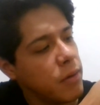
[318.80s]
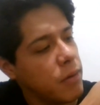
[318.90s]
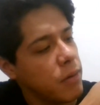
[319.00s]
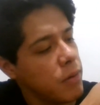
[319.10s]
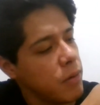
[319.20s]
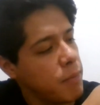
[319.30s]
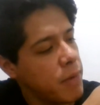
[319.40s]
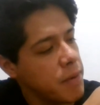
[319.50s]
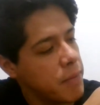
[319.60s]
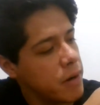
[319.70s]
all my
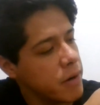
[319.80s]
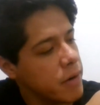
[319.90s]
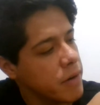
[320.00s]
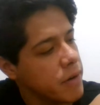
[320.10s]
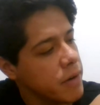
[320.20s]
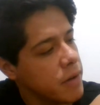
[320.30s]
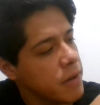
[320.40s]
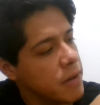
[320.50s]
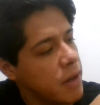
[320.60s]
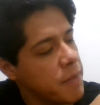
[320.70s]
marker,
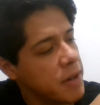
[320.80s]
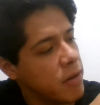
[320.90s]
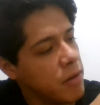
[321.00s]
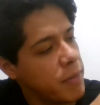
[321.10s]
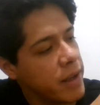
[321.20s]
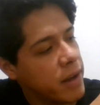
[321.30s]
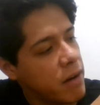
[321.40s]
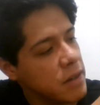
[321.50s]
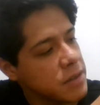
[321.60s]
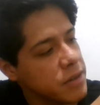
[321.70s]
all my
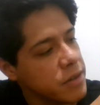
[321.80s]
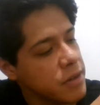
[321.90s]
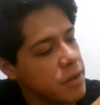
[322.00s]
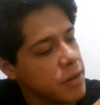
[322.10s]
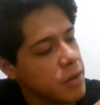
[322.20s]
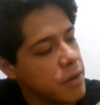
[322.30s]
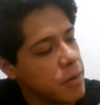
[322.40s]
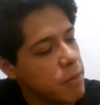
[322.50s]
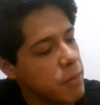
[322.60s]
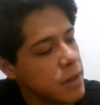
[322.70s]
character,
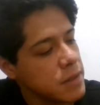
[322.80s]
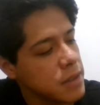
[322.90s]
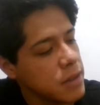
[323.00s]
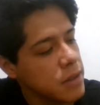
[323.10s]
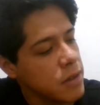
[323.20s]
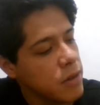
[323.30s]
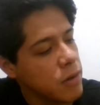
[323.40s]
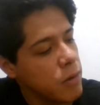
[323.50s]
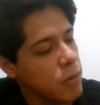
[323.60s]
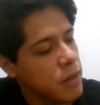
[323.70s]
but
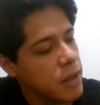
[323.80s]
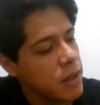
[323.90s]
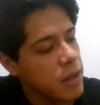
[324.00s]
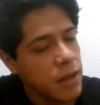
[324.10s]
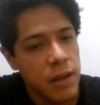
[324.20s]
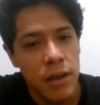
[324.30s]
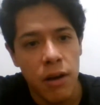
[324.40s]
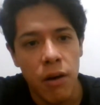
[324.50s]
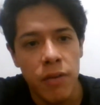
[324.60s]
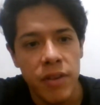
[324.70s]
only
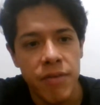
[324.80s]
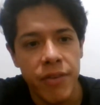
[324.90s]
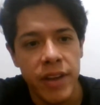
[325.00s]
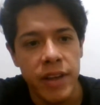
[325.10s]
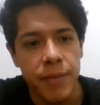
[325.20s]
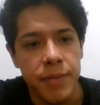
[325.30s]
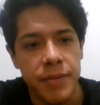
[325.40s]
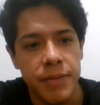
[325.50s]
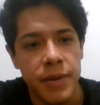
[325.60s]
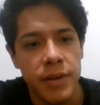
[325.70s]
on the frame,
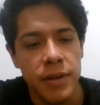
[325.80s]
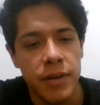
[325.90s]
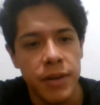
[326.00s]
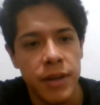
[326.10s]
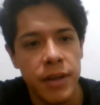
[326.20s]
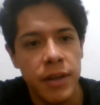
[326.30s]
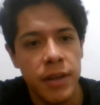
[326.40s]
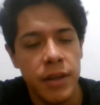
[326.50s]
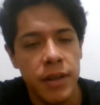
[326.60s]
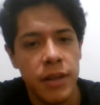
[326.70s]
okay?
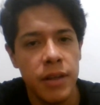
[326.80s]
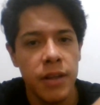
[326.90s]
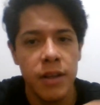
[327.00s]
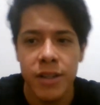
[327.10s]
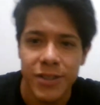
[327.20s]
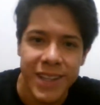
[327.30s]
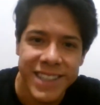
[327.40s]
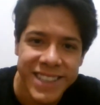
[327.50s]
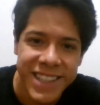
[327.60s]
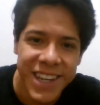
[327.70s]
So
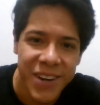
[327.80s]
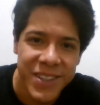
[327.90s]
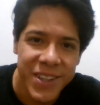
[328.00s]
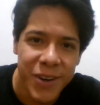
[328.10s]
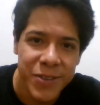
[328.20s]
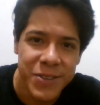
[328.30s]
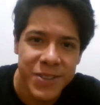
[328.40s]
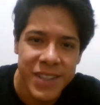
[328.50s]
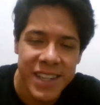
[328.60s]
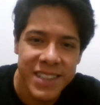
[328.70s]
let's see how it goes.
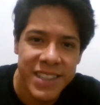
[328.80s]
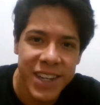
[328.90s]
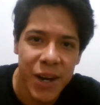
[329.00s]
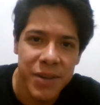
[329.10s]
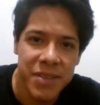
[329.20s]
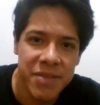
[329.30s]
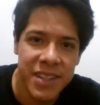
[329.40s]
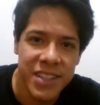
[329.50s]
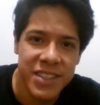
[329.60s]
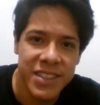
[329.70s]
Let's see how it
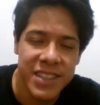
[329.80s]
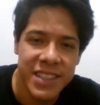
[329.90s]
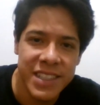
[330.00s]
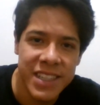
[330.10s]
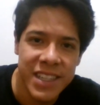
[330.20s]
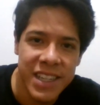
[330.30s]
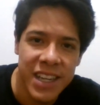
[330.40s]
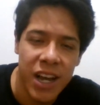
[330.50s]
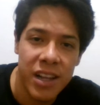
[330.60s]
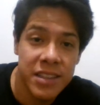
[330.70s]
finishes.
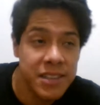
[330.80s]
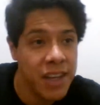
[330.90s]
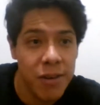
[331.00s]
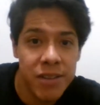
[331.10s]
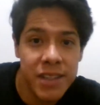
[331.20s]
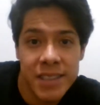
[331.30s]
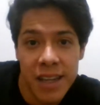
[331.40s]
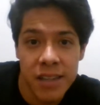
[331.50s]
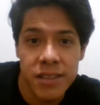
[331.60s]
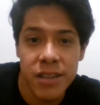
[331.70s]
Let's see how this
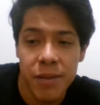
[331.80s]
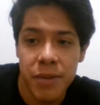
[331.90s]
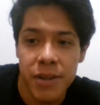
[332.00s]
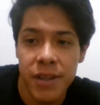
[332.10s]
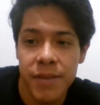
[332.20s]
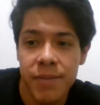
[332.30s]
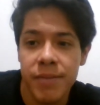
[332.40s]
ends up, okay?